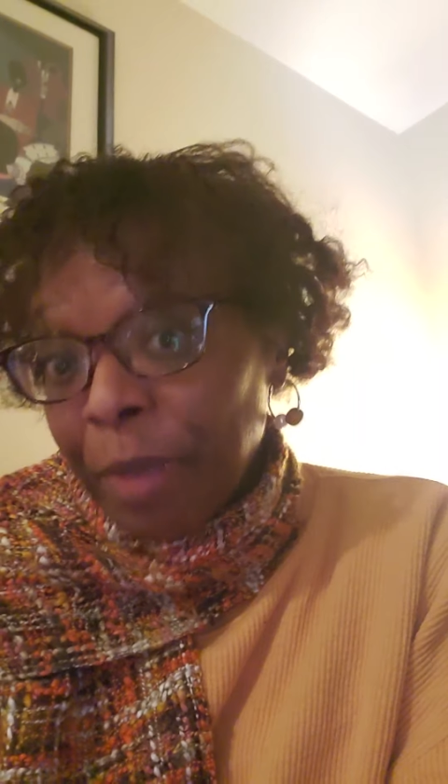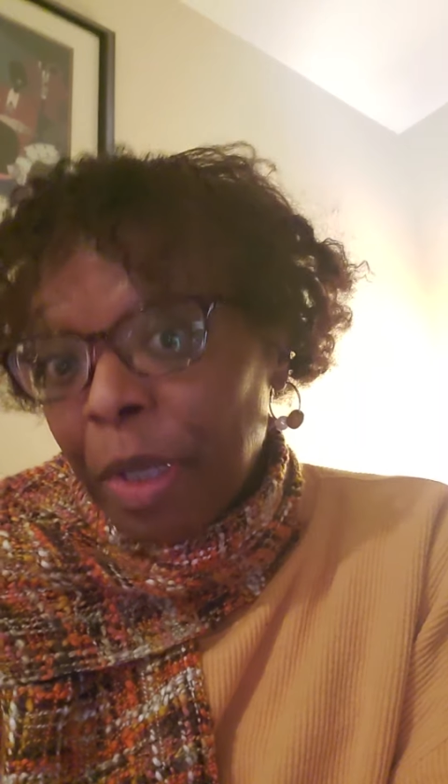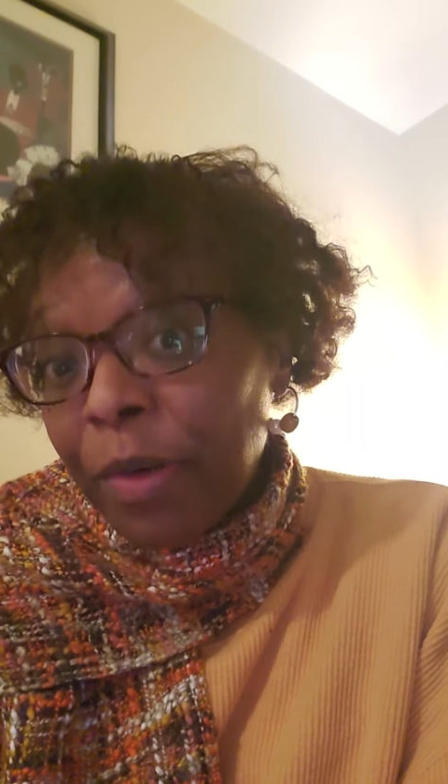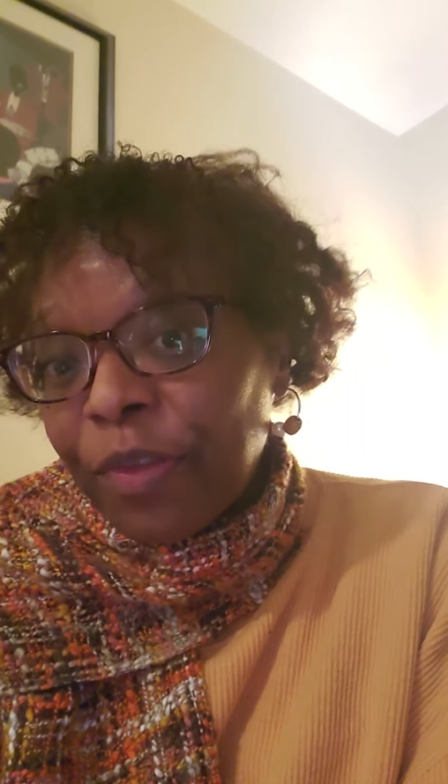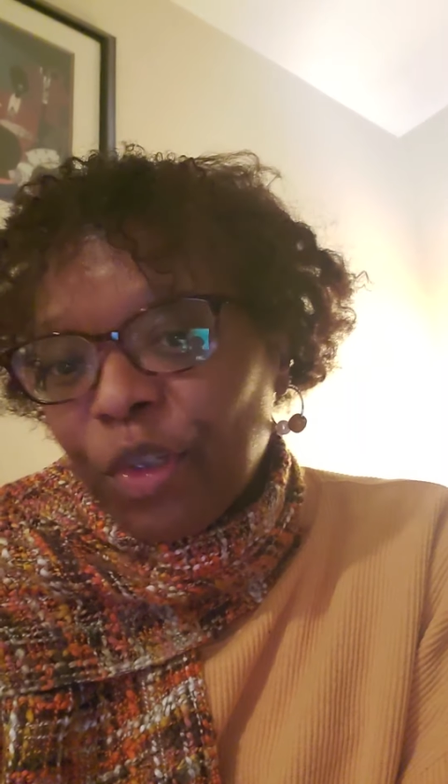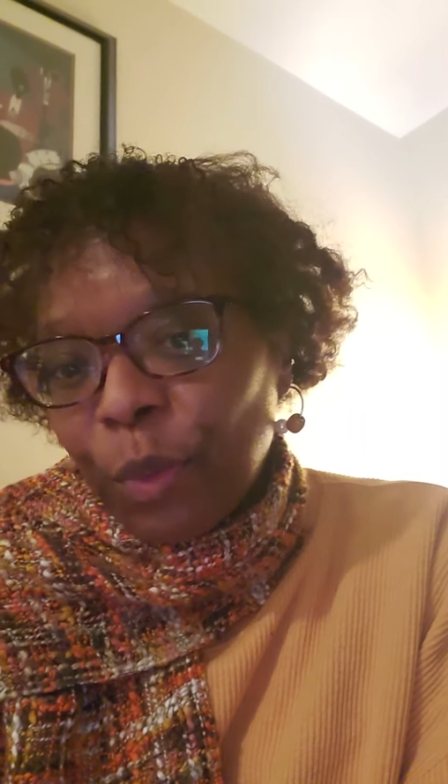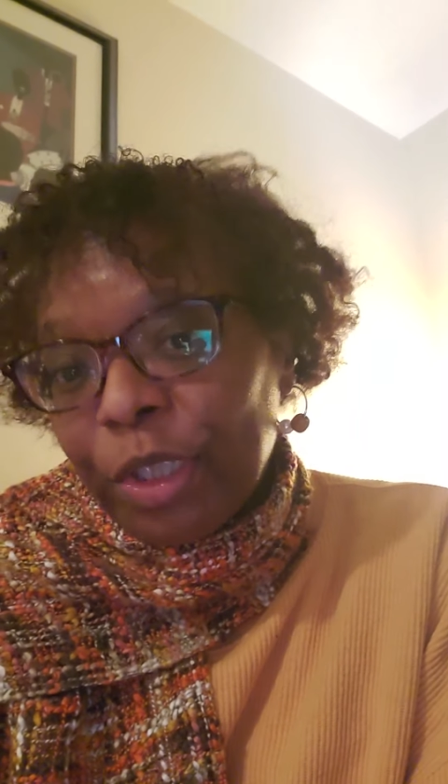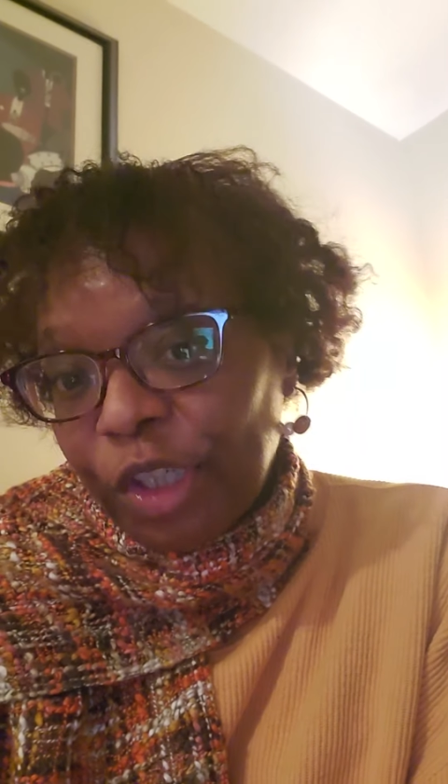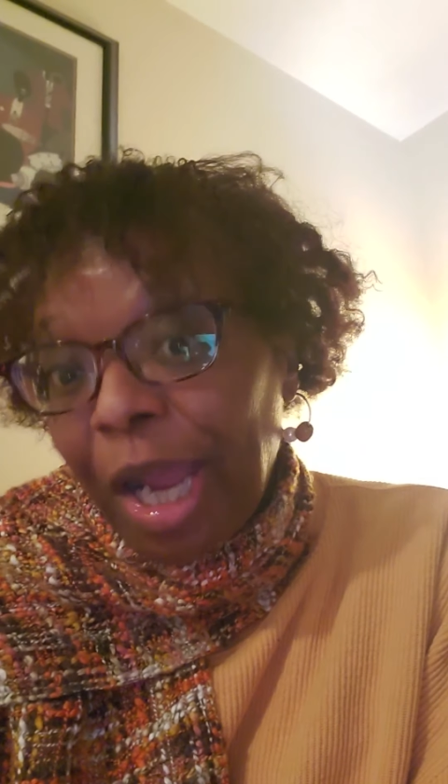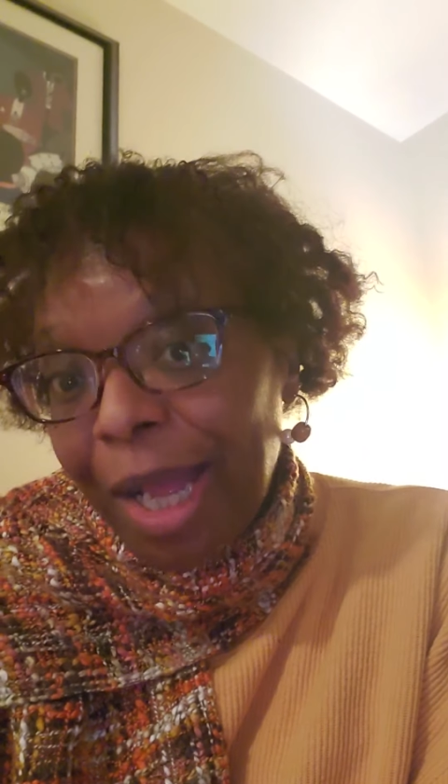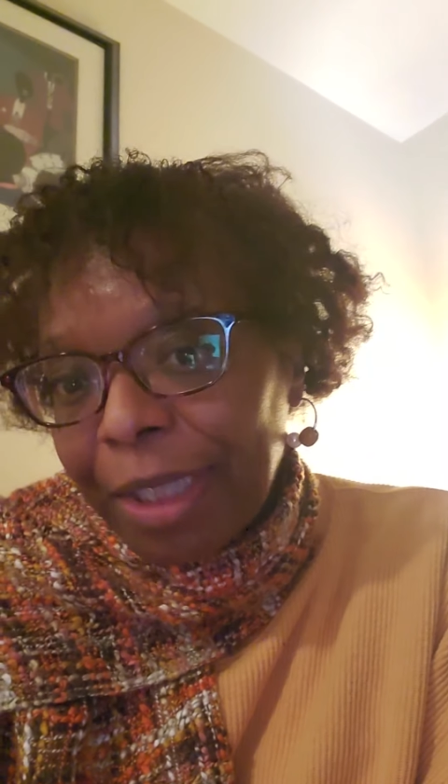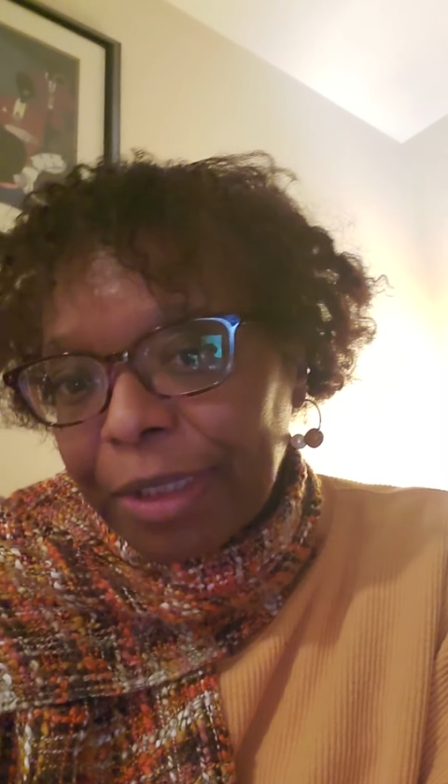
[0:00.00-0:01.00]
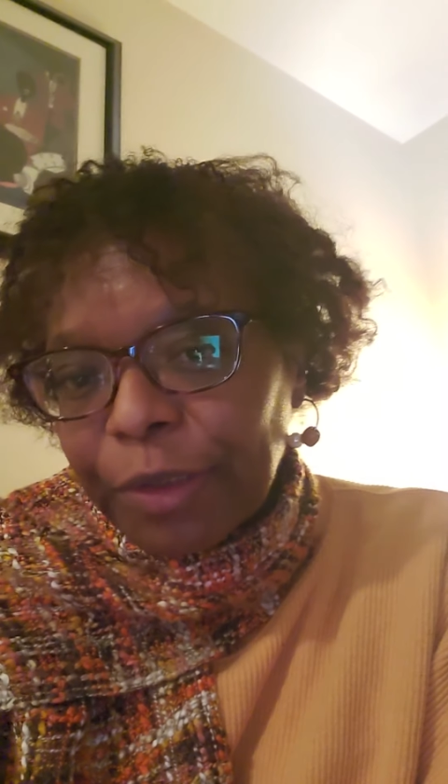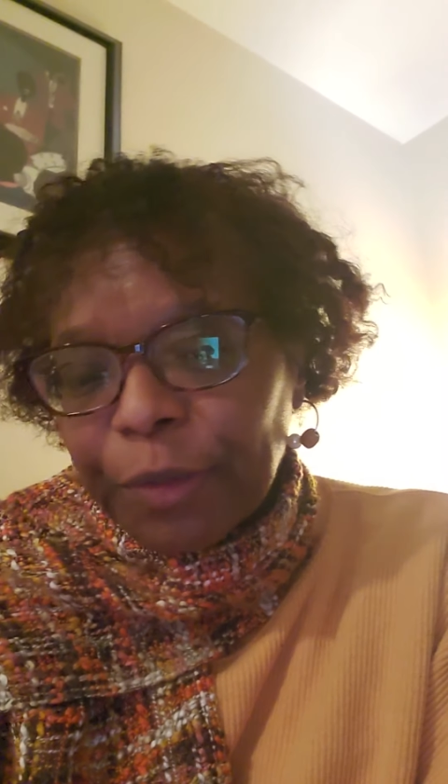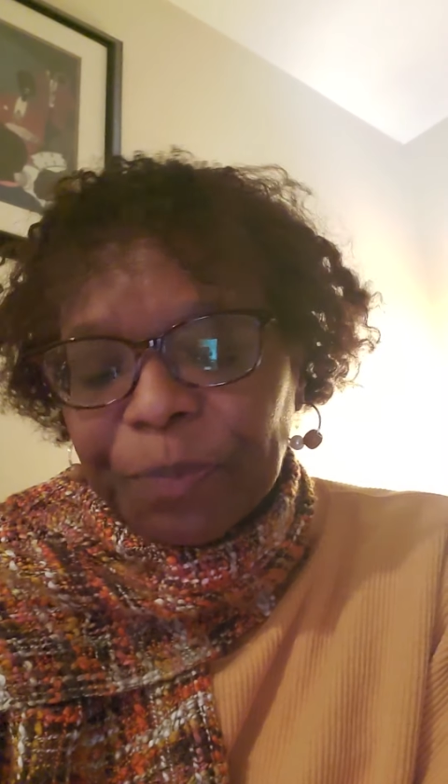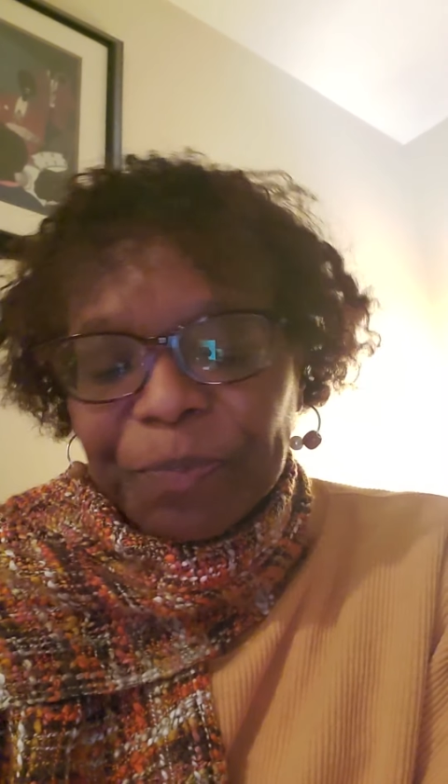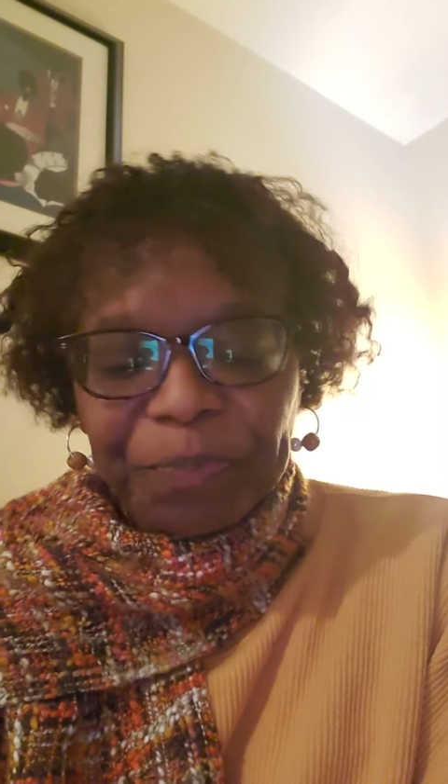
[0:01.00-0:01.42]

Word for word: birth to a child.